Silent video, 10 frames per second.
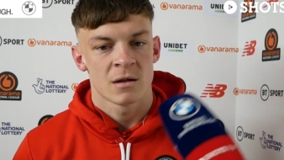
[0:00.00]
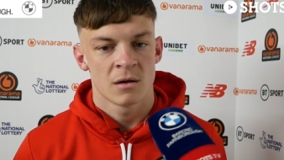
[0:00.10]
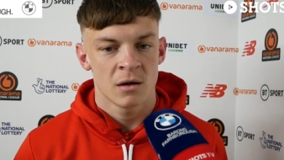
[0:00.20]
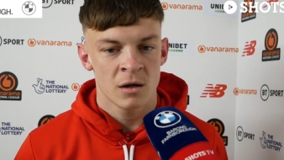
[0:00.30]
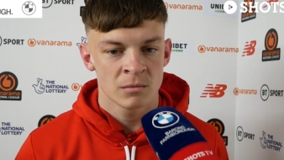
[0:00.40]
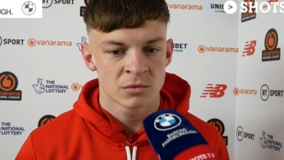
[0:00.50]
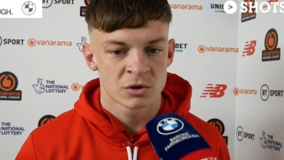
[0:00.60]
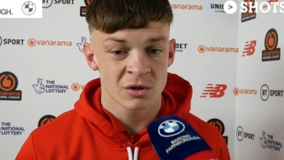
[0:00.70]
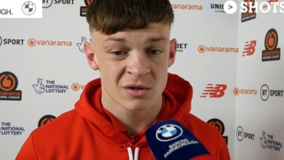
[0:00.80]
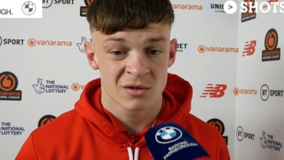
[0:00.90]
Um,
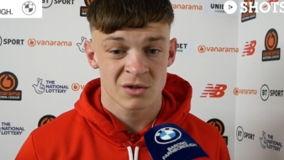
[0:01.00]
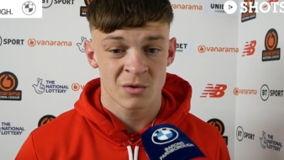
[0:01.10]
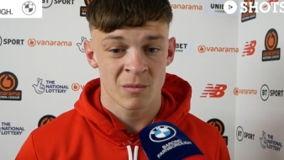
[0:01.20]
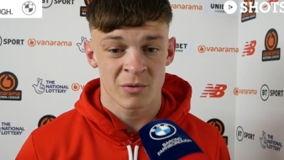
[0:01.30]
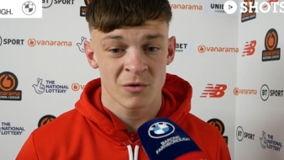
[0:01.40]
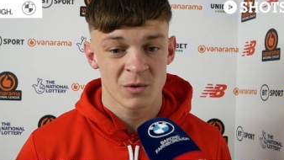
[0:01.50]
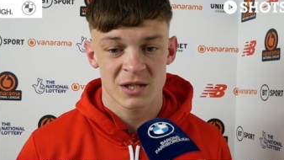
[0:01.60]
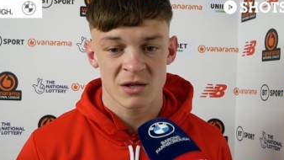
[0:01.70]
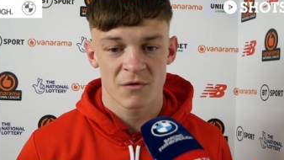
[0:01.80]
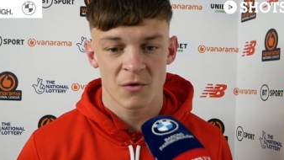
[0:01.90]
just to improve, we
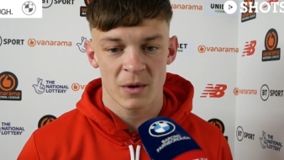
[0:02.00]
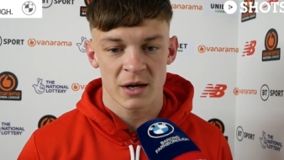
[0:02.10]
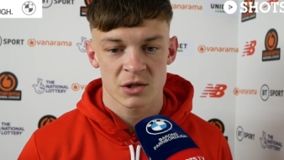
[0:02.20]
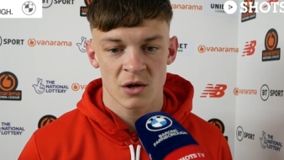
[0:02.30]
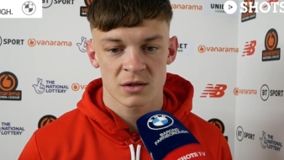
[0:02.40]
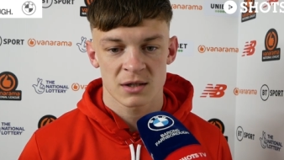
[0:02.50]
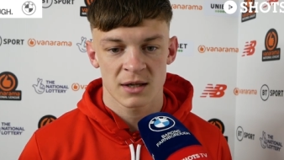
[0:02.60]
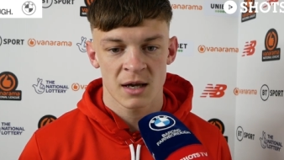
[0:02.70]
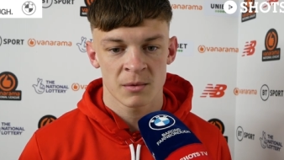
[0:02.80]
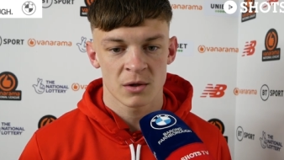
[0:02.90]
still thought we had a chance of the game.